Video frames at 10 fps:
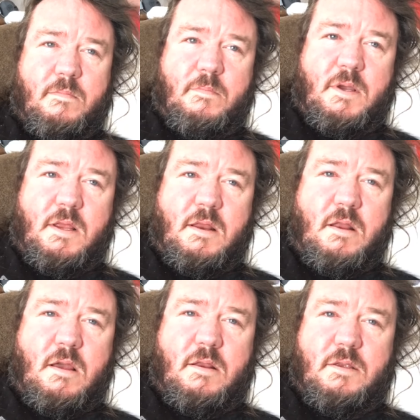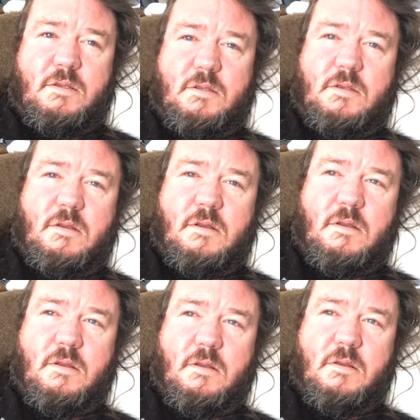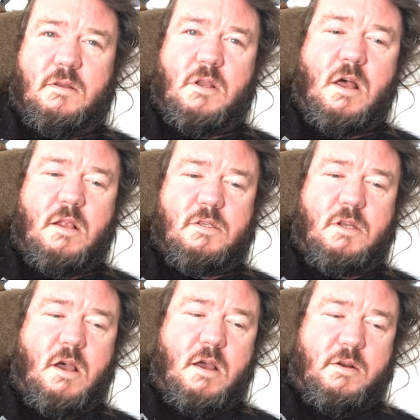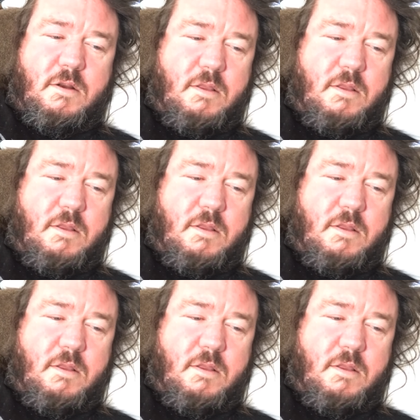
but Inanna's God's daughter,